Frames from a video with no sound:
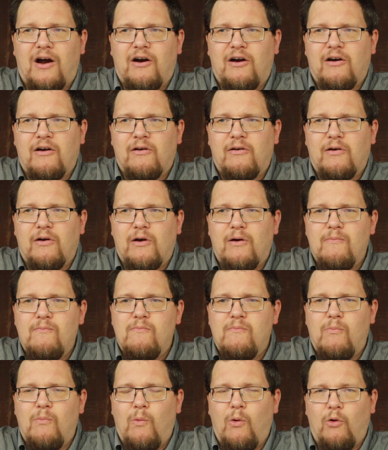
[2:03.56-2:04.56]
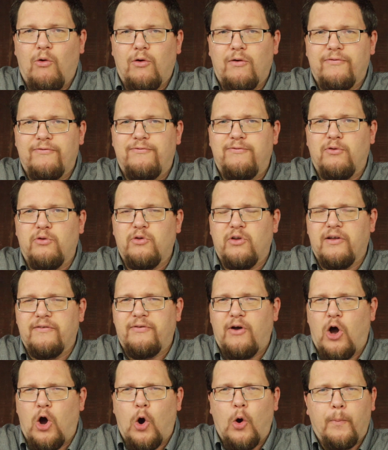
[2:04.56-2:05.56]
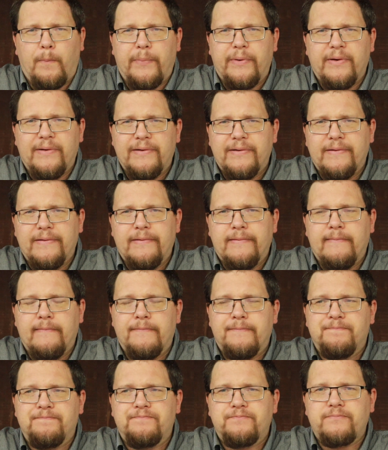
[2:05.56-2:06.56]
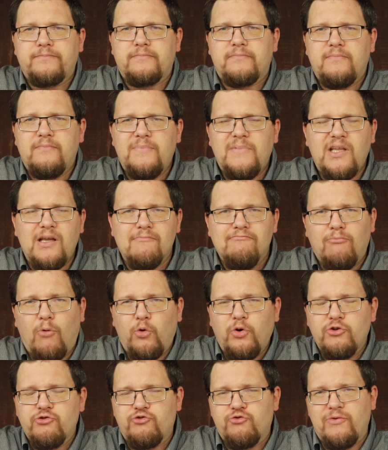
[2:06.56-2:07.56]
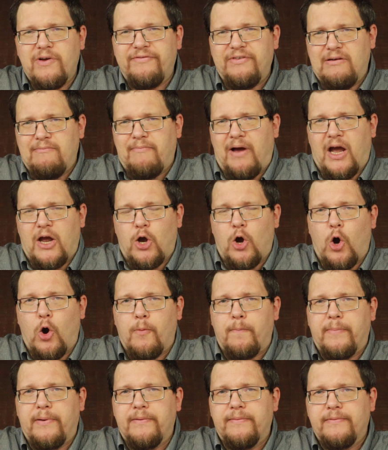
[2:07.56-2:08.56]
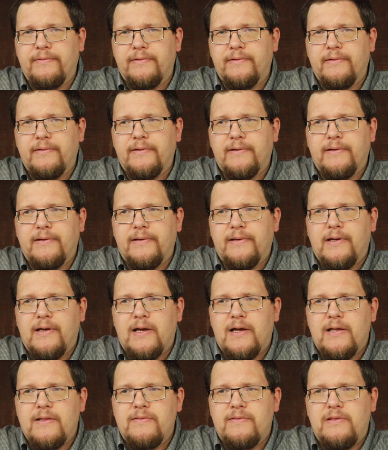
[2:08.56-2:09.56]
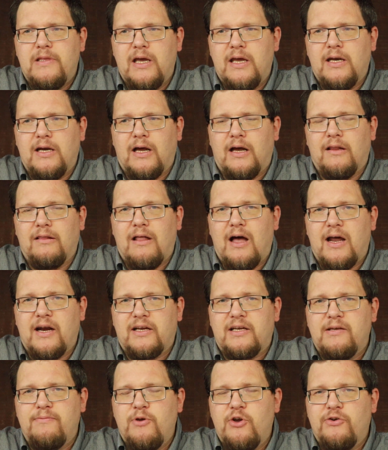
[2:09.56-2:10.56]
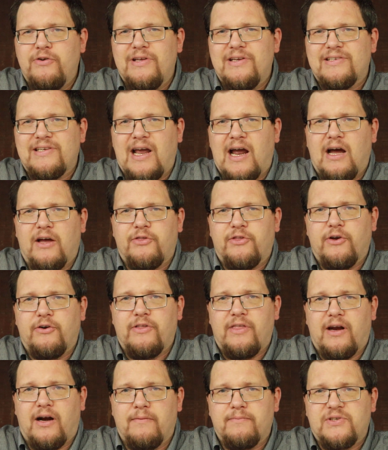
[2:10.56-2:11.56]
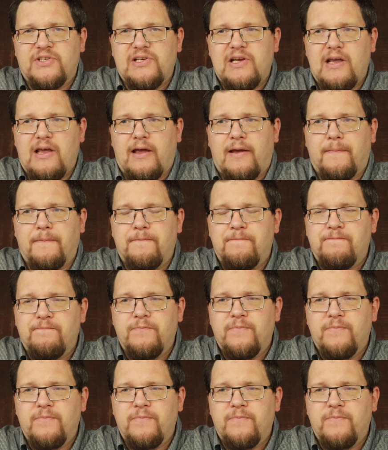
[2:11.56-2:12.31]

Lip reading: are more full of hope, more driven by hope than a lot of communities out there that I'm seeing.